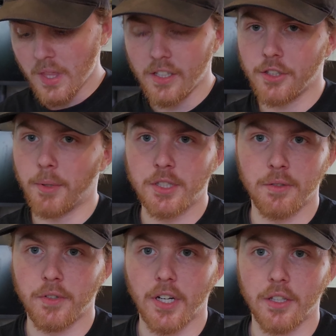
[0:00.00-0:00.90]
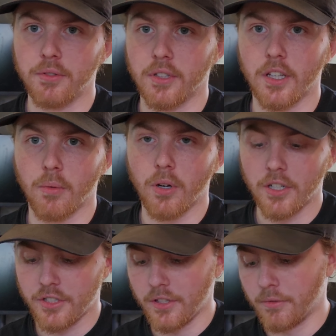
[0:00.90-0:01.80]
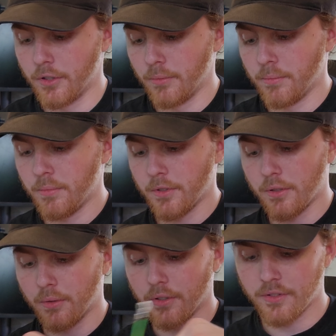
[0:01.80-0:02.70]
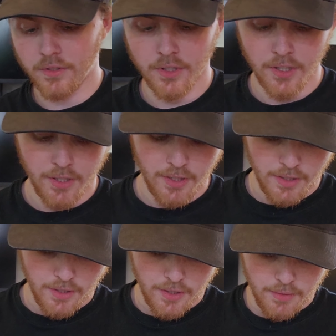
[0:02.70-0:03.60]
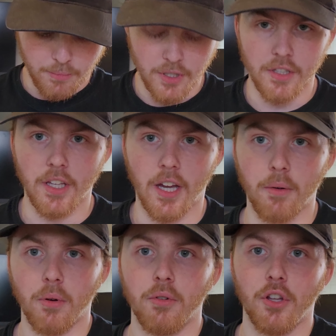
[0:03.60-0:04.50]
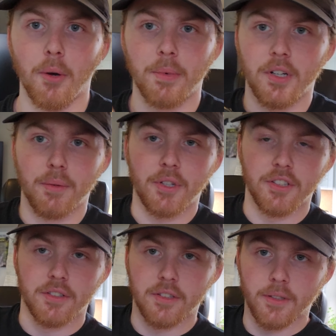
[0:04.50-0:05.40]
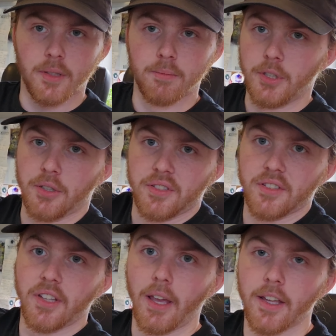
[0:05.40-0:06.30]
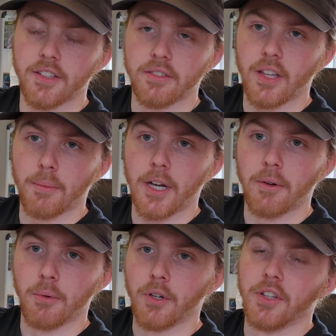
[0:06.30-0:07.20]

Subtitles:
Especially if you're not using a lot of wattage in the room, of course. But yeah, I won't really open it up because it's the same. It's the same in everyone.